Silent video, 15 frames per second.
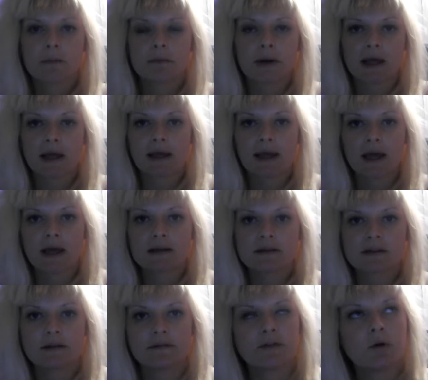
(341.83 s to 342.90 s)
But I
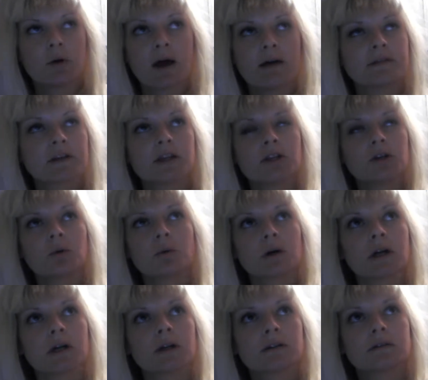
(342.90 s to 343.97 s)
guess if you have a
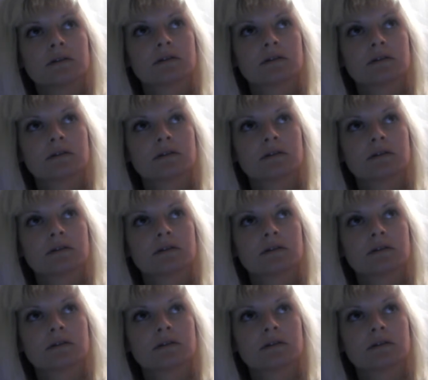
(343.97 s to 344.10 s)
cure,